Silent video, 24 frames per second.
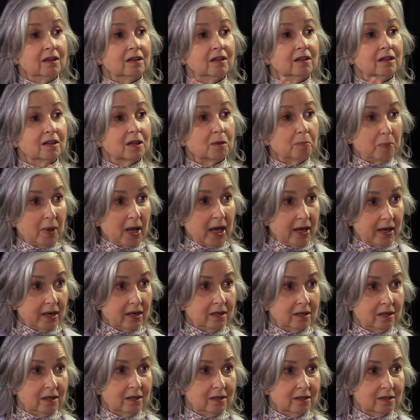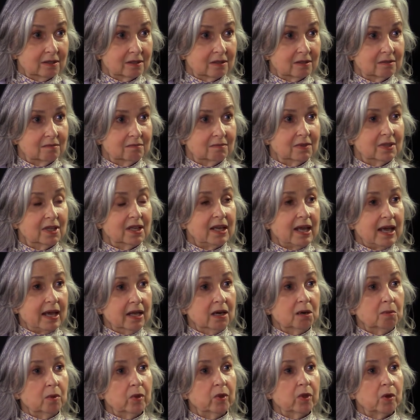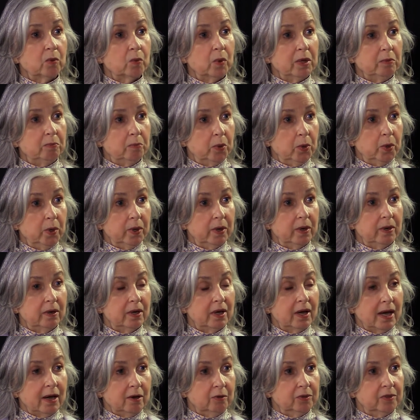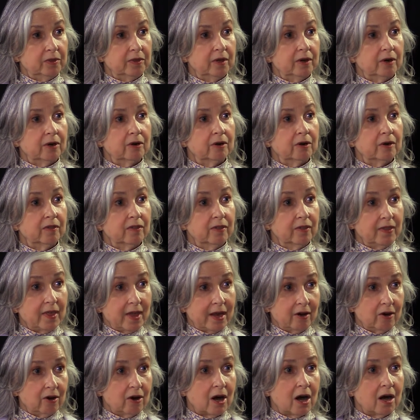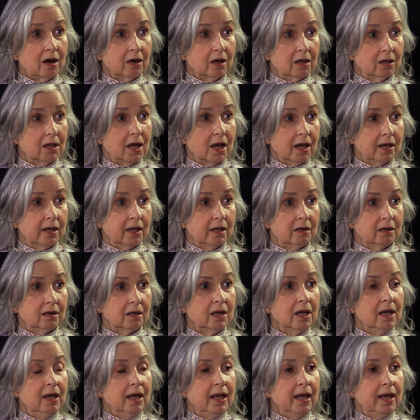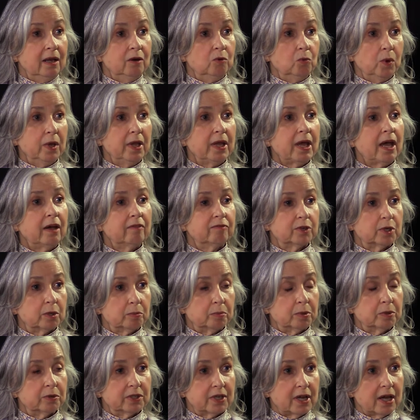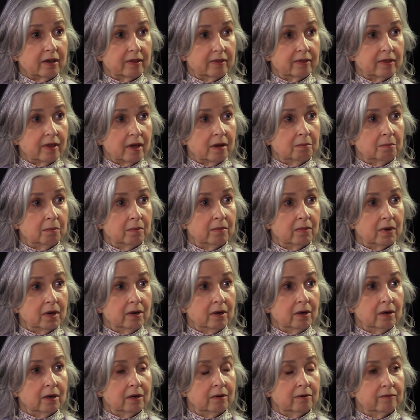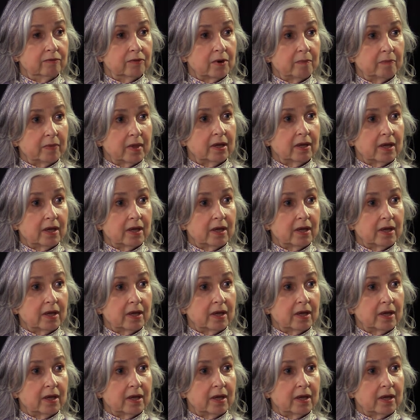The pet is. The animal that we put out there, they're our client, and we have to protect them from the